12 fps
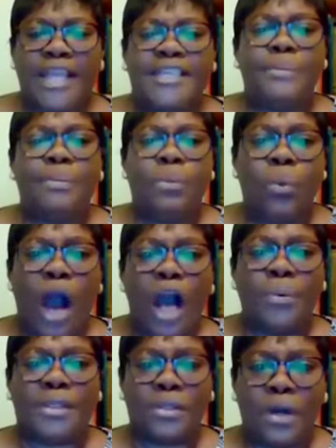A deep
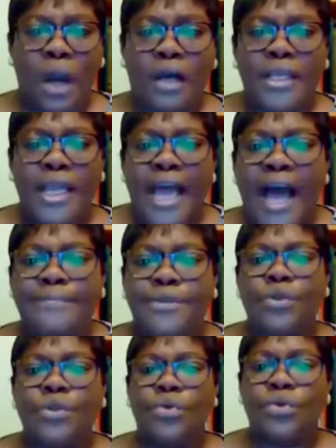walk with God
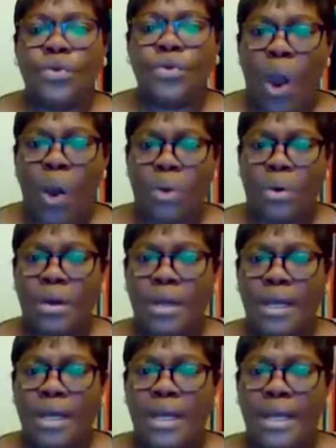helps you to know
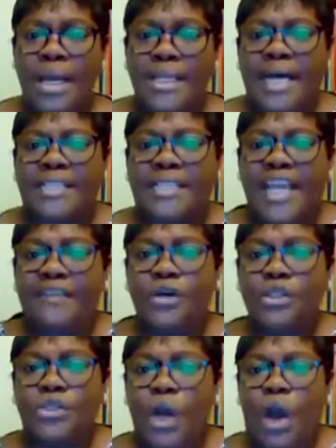that
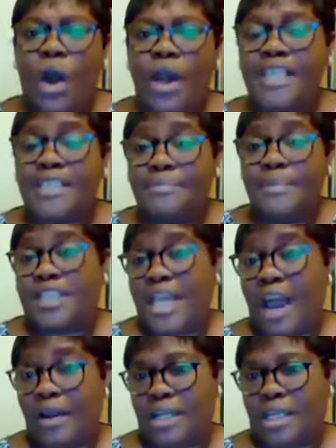even though it may
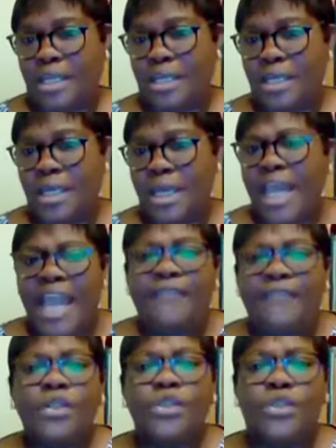tarry,
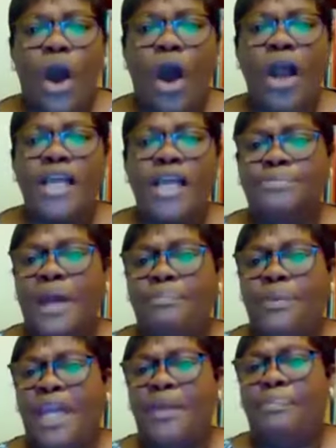even though it may
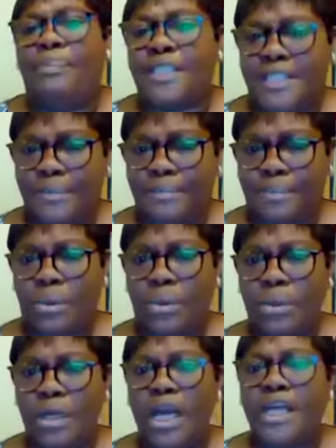be impossible,
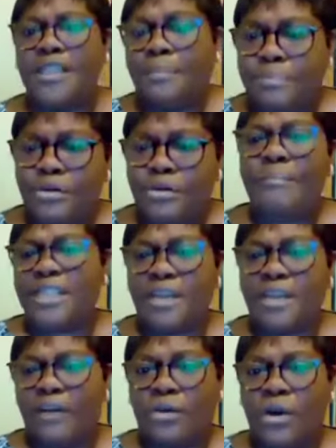the
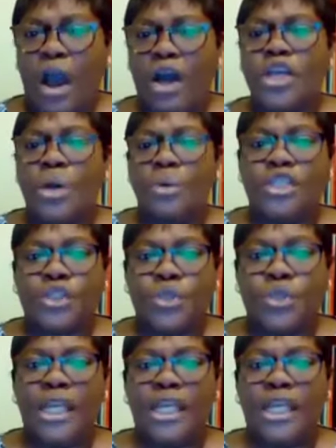promise of God will
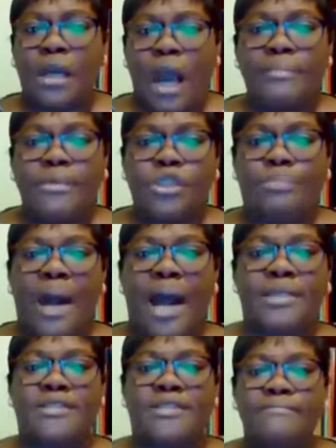surely come to
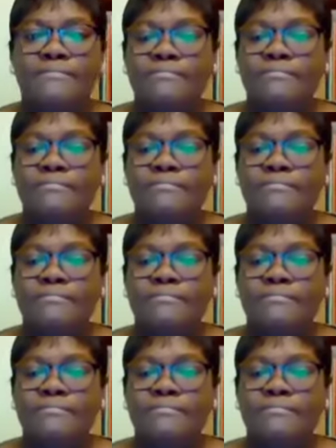pass.